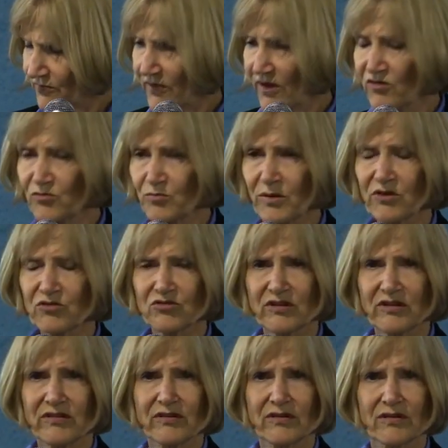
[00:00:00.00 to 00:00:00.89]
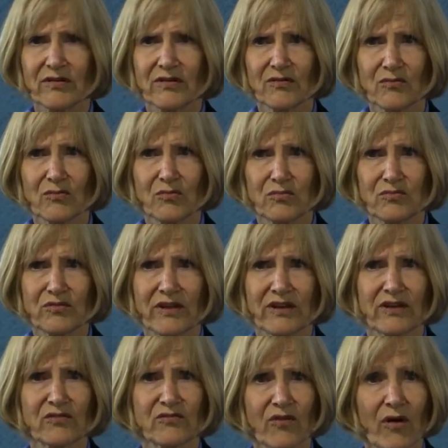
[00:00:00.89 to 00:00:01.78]
especially
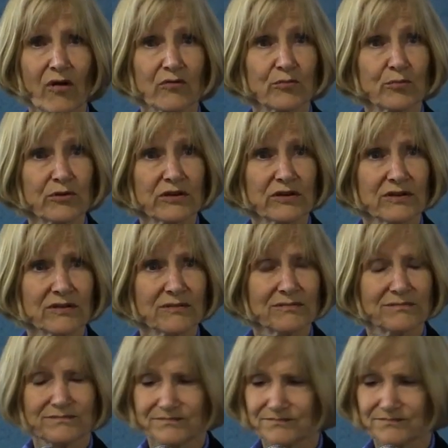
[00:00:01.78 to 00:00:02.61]
that involved Britain.